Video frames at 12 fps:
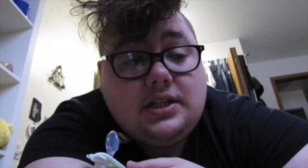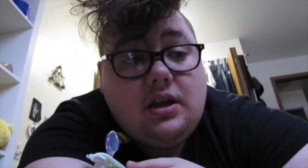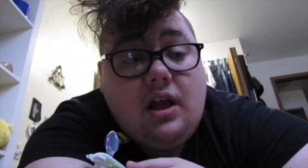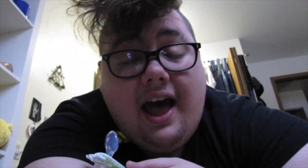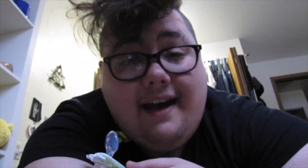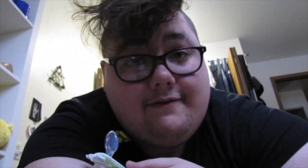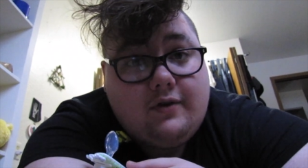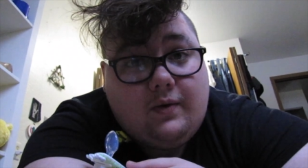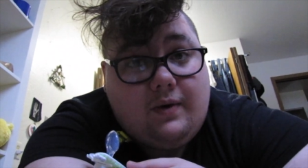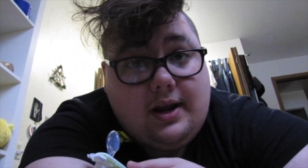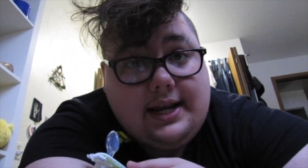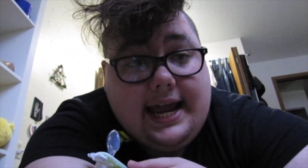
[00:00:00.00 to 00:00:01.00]
is a lot for
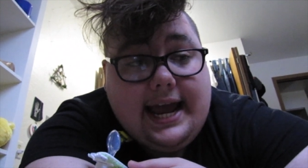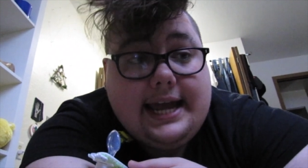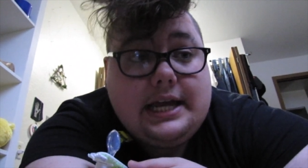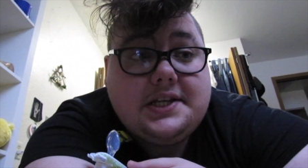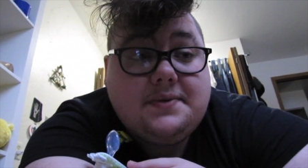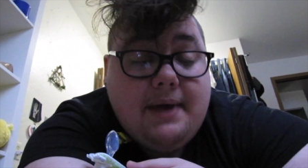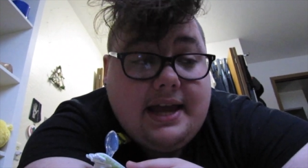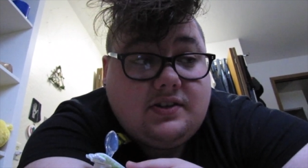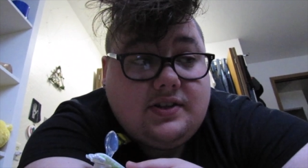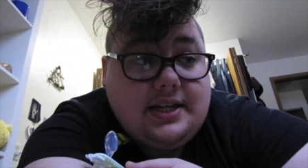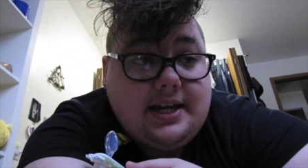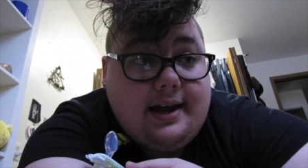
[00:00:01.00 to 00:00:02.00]
one day,
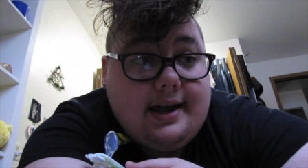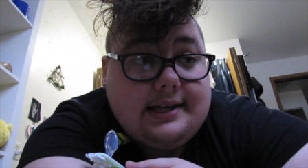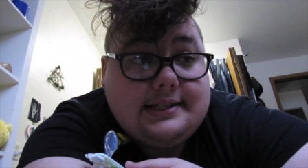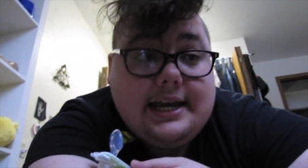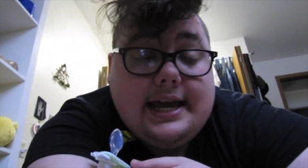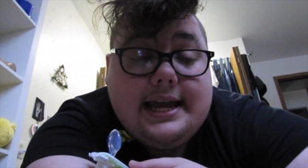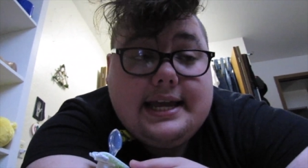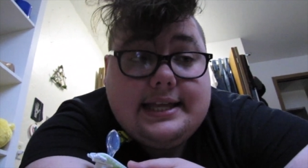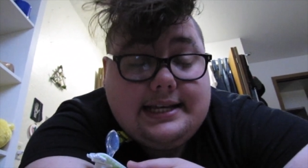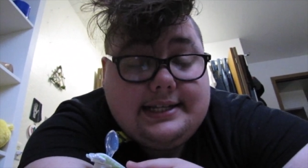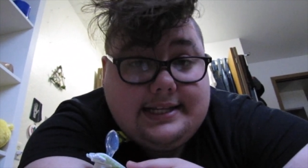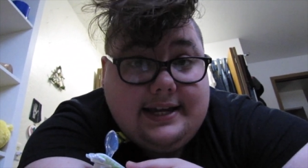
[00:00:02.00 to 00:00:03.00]
especially because
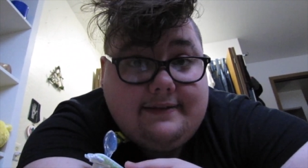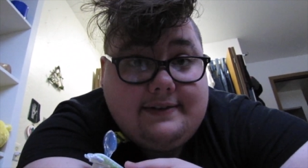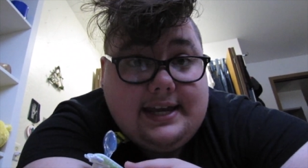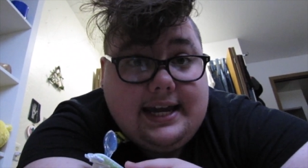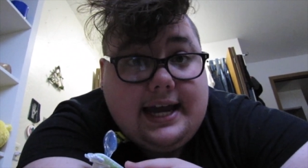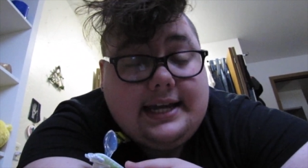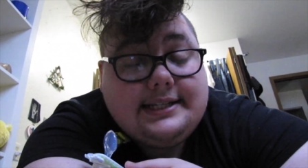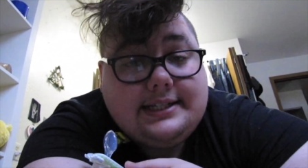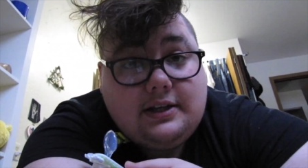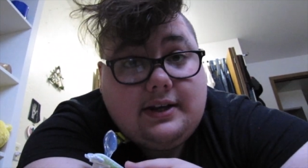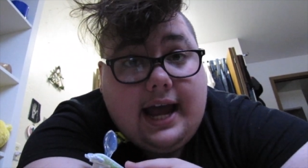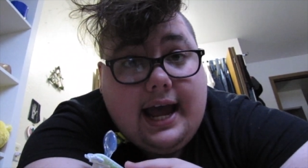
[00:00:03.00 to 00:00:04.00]
this evening I
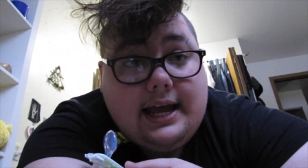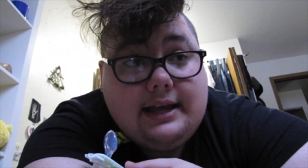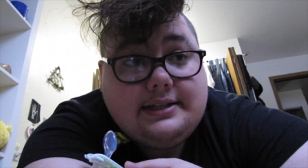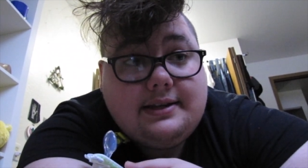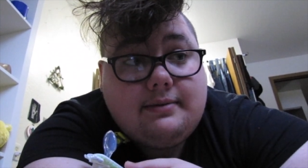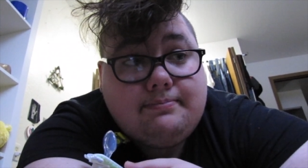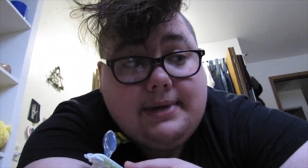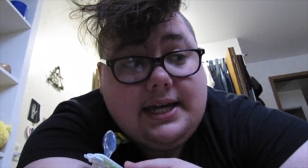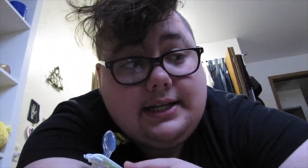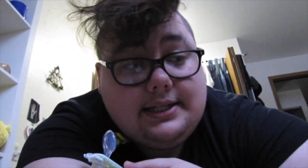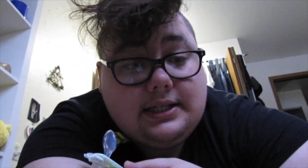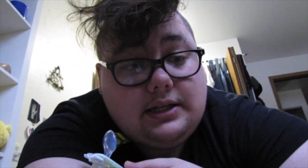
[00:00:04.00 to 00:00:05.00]
still got some
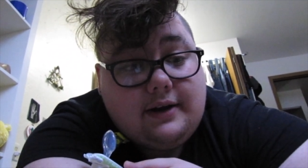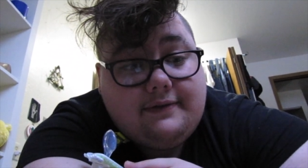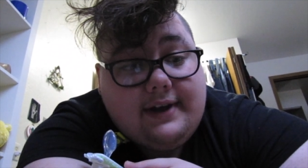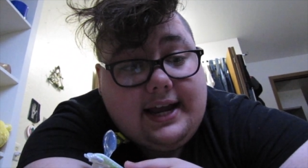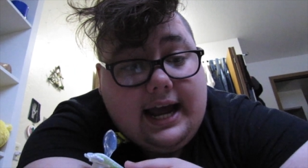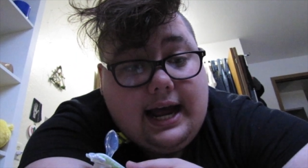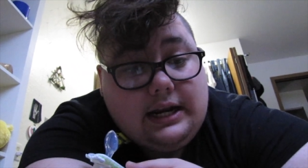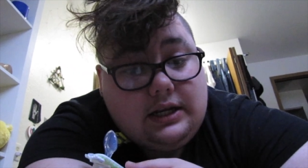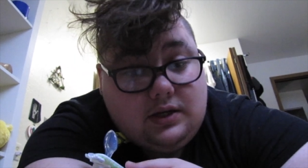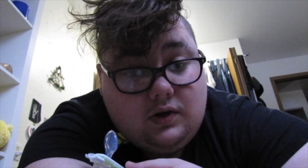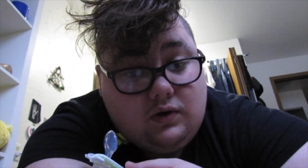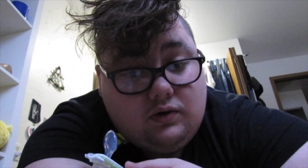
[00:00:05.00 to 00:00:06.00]
big stuff I gotta
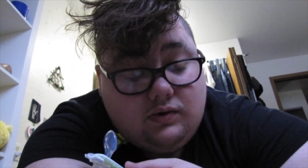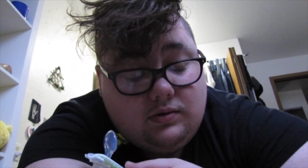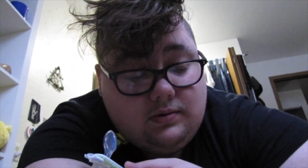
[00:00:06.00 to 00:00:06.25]
do.